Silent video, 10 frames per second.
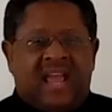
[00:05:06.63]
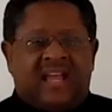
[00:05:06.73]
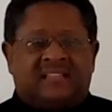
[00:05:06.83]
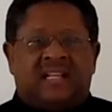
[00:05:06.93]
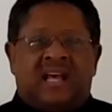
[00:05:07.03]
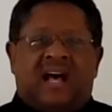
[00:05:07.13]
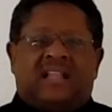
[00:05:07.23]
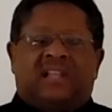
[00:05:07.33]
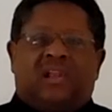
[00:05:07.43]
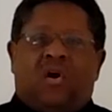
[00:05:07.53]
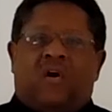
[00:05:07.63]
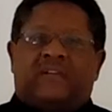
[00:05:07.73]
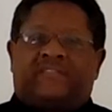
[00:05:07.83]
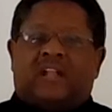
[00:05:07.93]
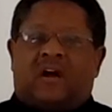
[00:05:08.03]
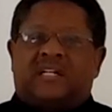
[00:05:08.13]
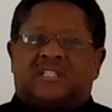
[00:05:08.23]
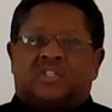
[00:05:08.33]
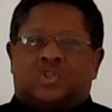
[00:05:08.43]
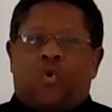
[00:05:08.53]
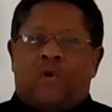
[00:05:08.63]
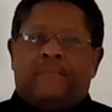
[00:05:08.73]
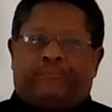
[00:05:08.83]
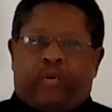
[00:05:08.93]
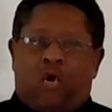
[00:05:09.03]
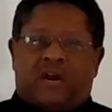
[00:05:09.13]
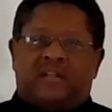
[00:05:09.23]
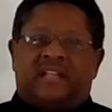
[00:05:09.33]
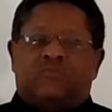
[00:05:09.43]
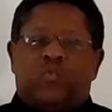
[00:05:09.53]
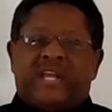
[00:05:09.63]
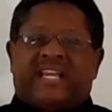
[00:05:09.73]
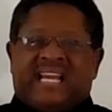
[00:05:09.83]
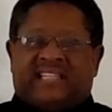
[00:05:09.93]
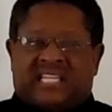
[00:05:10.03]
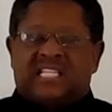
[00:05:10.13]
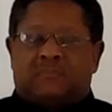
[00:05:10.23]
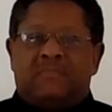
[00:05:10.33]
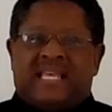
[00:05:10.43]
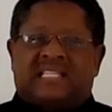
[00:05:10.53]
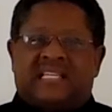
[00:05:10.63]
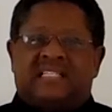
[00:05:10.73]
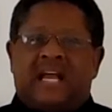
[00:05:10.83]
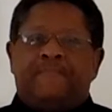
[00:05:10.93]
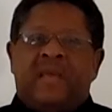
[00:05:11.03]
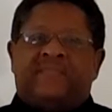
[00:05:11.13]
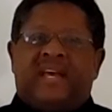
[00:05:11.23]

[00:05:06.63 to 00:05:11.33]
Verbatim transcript: And uh, the Lord thought it so important that we get this message, uh,